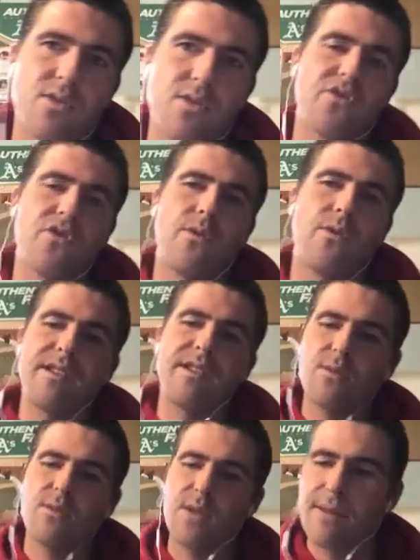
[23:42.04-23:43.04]
they're going to score so
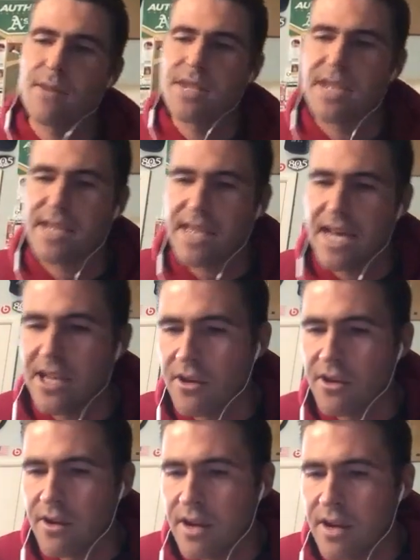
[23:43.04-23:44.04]
well this week, and I'm going to take the
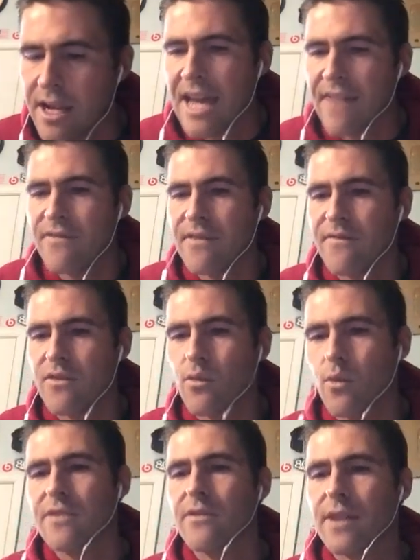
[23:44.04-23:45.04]
under at
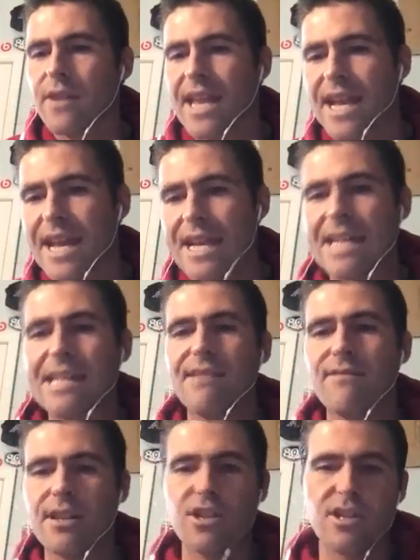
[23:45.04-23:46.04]
51. So again, I
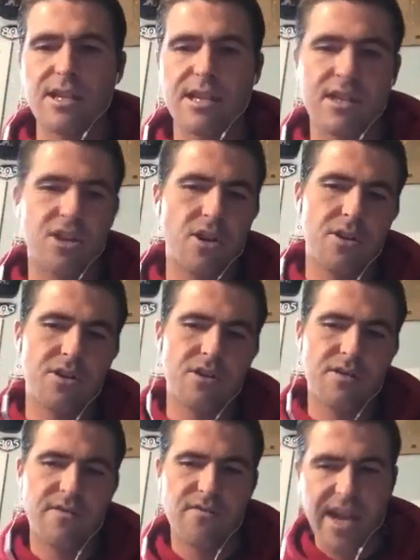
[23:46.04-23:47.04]
got Cleveland,
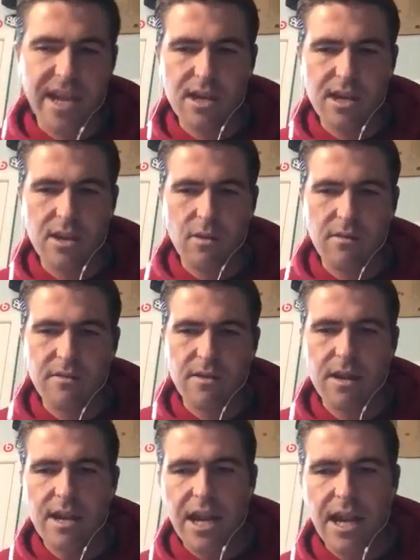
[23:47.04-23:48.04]
Chargers, Vegas
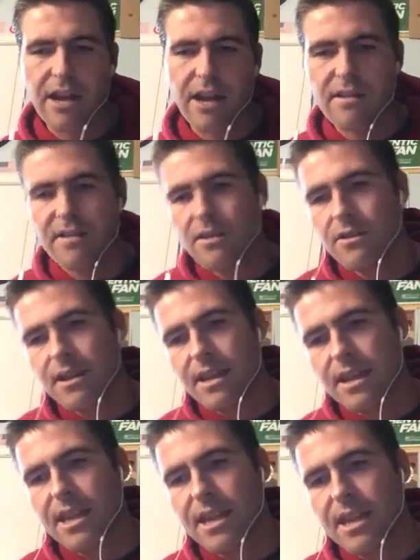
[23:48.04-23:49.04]
over,
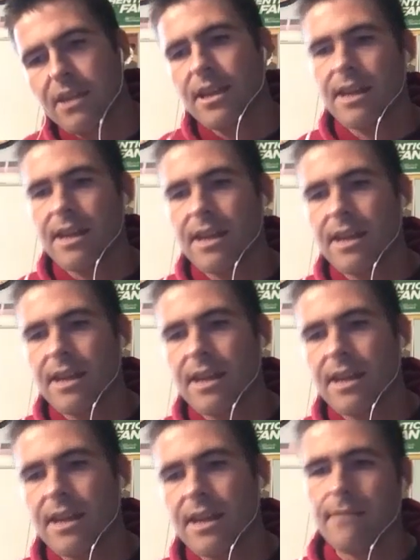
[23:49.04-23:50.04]
Arizona, and the
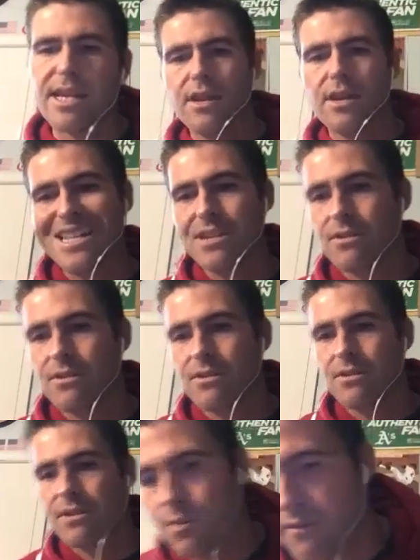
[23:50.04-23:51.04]
Carolina, Minnesota
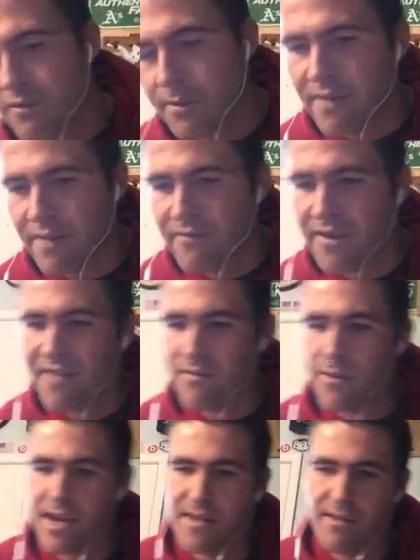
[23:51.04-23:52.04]
under this week
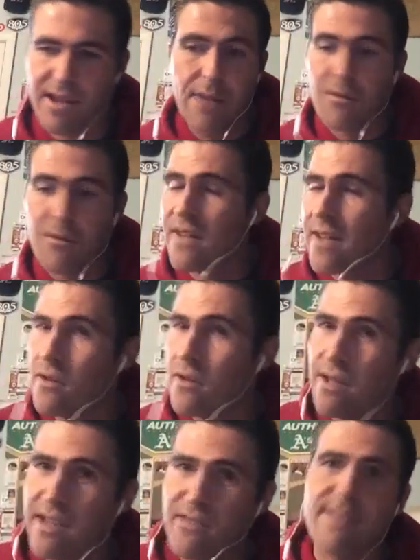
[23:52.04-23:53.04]
for my 5 picks. So
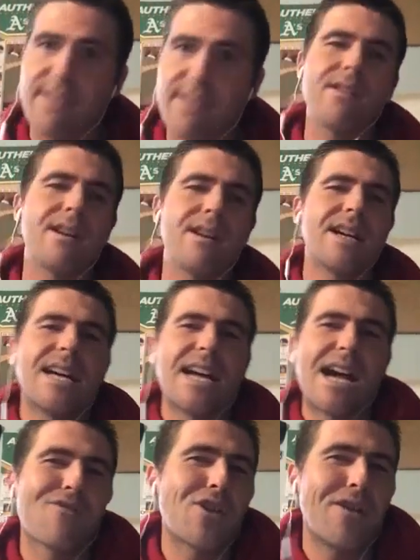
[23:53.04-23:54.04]
again, I was 5-0 last
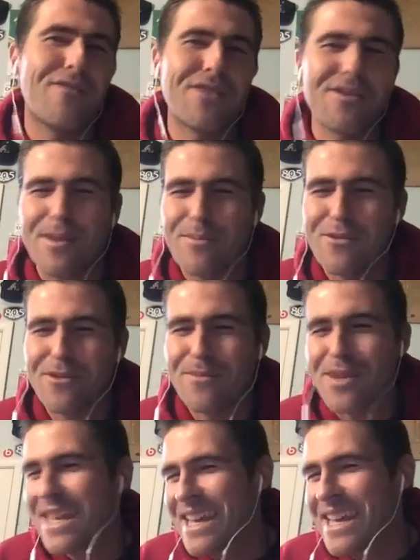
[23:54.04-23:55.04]
week, so I have
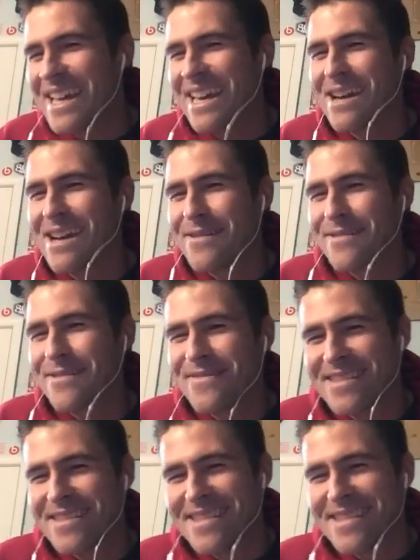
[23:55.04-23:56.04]
confidence people in me
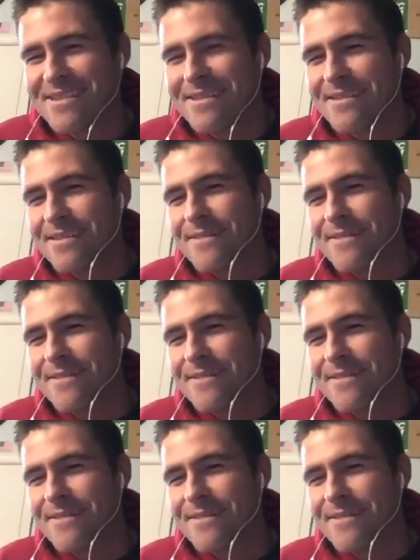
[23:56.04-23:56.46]
to